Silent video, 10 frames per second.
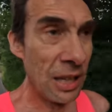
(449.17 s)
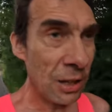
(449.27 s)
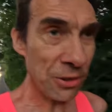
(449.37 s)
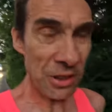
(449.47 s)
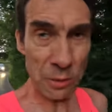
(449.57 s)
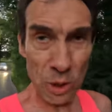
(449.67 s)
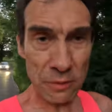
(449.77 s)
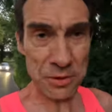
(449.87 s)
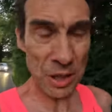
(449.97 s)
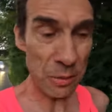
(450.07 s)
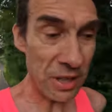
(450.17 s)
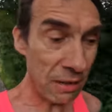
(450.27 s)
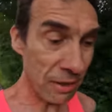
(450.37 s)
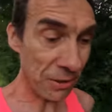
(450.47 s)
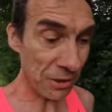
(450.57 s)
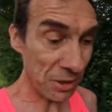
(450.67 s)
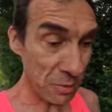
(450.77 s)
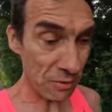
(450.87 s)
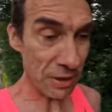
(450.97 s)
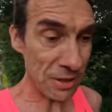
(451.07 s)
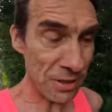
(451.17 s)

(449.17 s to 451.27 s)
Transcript: Because I think whatever time of year it is, I seem to run